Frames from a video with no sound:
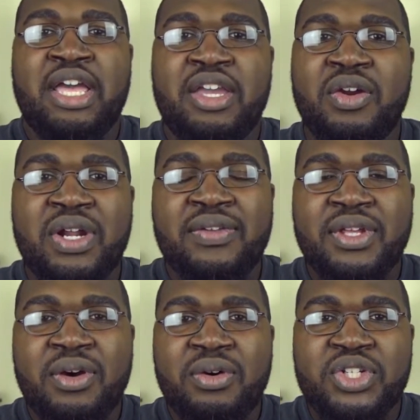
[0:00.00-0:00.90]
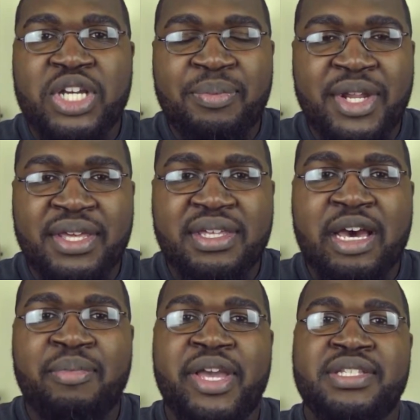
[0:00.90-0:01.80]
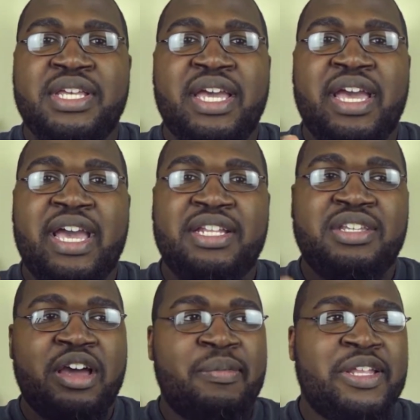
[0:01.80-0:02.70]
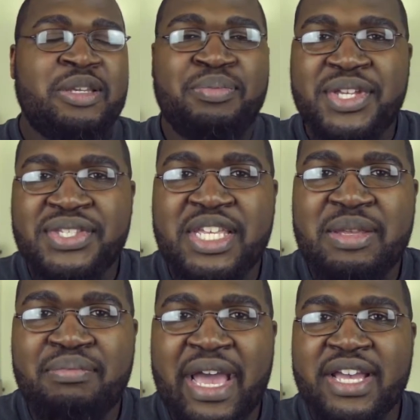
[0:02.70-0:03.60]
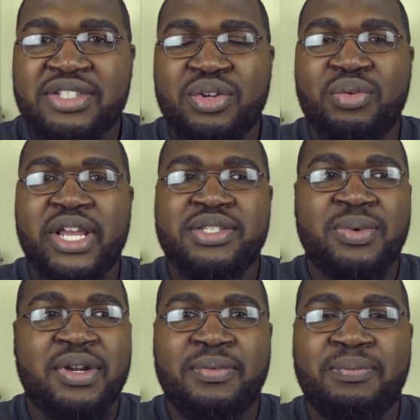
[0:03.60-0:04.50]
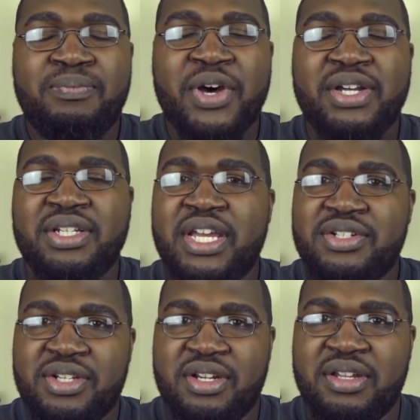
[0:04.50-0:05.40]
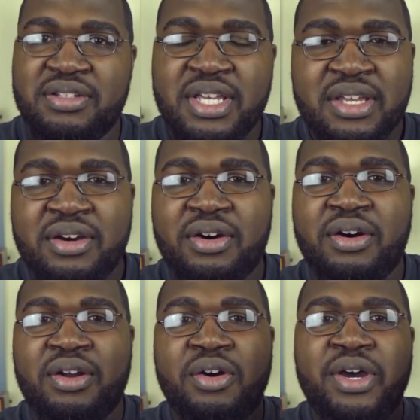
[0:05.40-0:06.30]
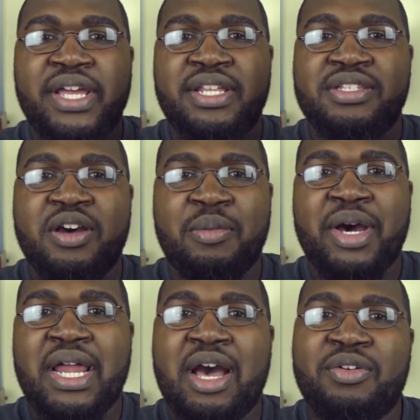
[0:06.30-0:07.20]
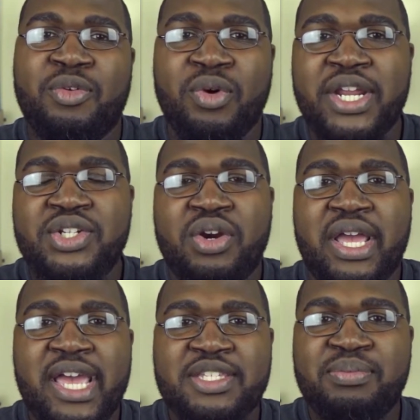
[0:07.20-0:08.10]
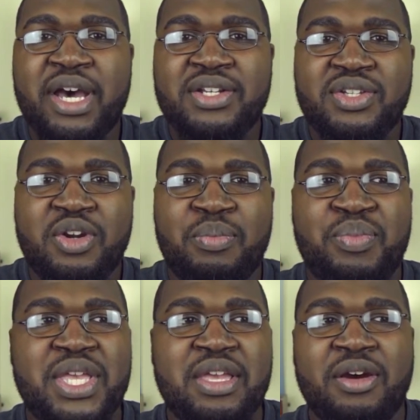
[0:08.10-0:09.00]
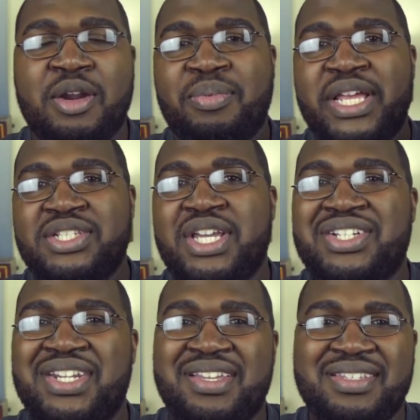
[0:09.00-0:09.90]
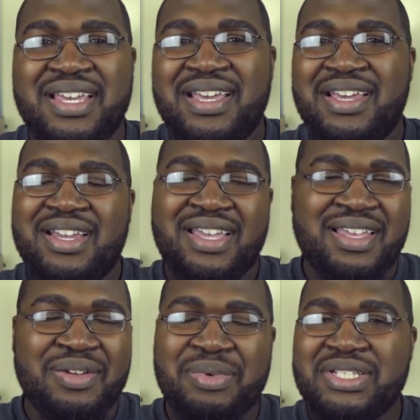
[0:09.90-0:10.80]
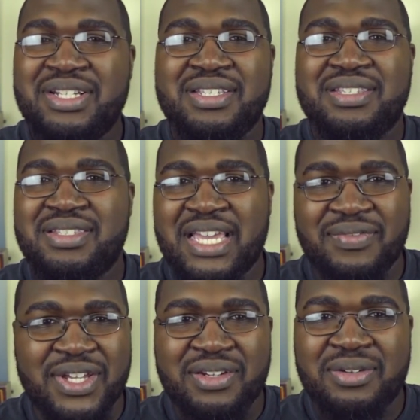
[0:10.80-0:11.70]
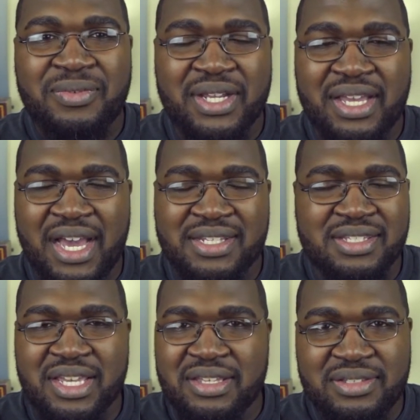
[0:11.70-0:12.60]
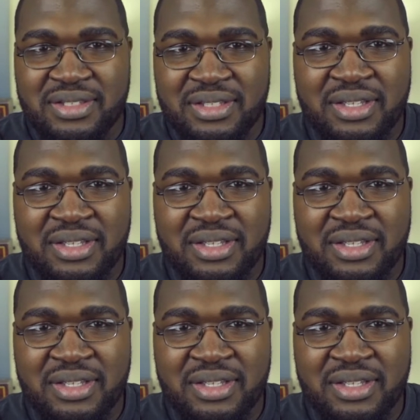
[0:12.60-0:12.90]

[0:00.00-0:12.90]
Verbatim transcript: You don't have to go jumping in comments and talking about the PC master race, where the fuck that shit is, or go ahead and talk about how great your Xbox or your PlayStation is. Just save it, for God's sakes.